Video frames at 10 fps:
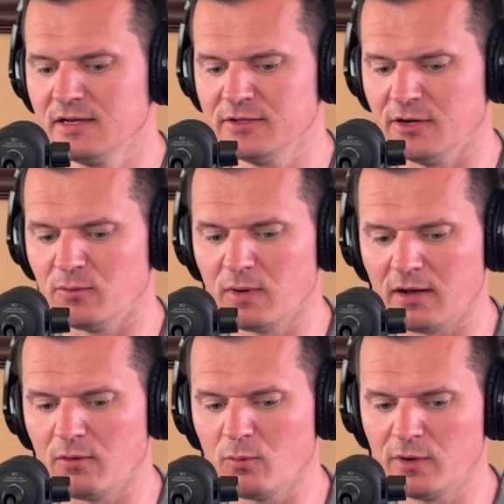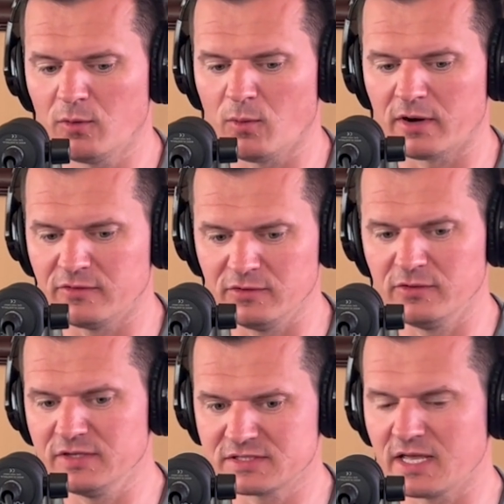well, we don't want to do
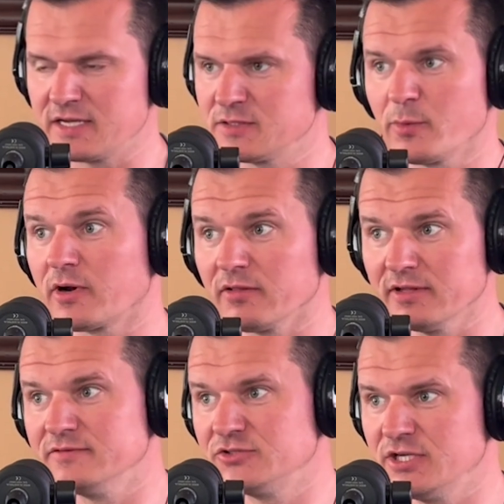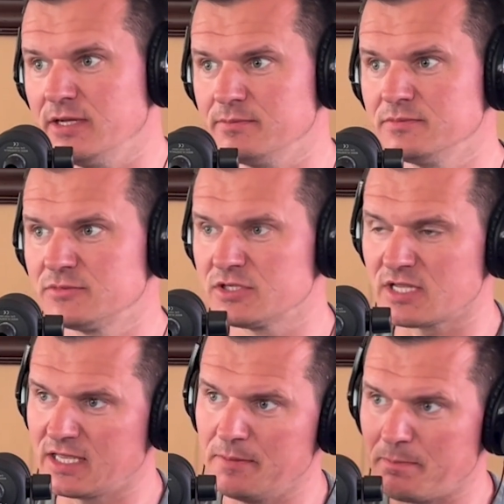these things and we're a little cheap just to
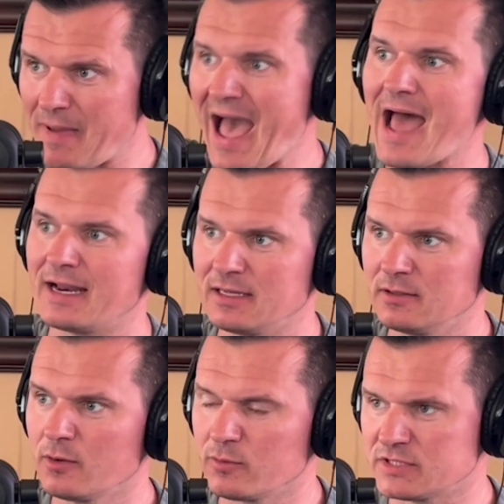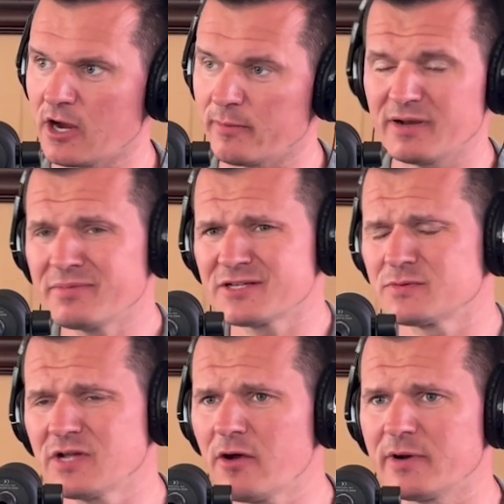be padding retirement. Because
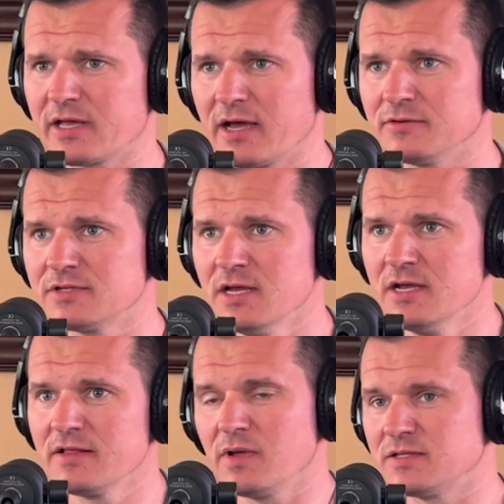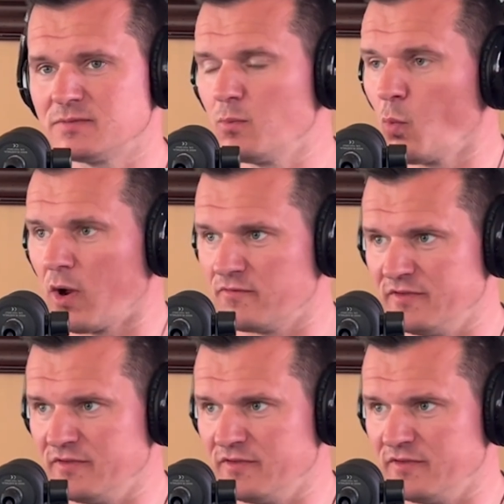retirement accounts, that's one